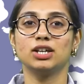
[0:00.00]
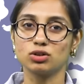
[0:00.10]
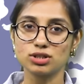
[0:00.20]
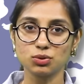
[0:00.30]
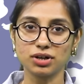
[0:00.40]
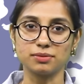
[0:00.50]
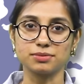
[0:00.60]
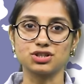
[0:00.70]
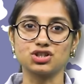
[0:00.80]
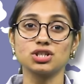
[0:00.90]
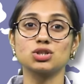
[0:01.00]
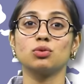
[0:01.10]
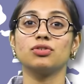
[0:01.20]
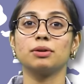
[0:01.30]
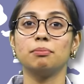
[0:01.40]
It also comes just
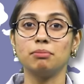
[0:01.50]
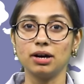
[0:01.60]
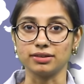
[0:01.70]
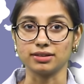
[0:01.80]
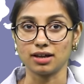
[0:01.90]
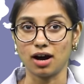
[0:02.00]
over a month